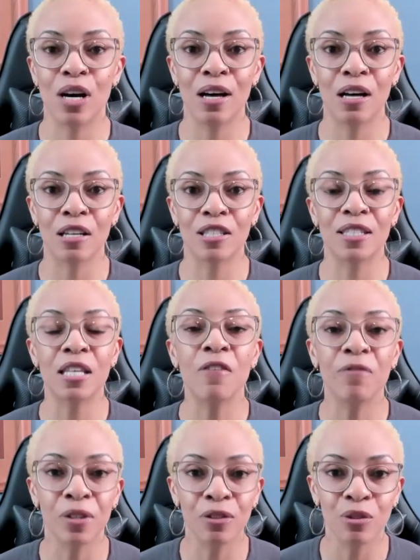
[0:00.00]
uh,
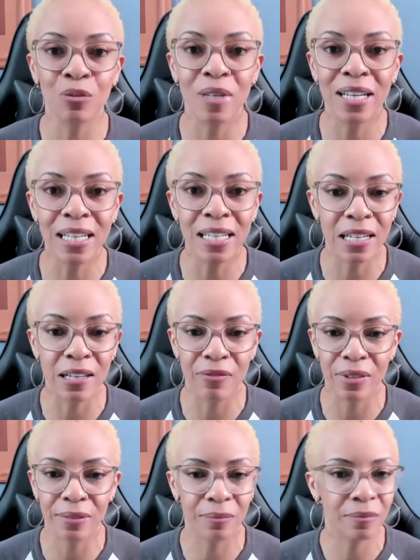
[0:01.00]
suffer through any of it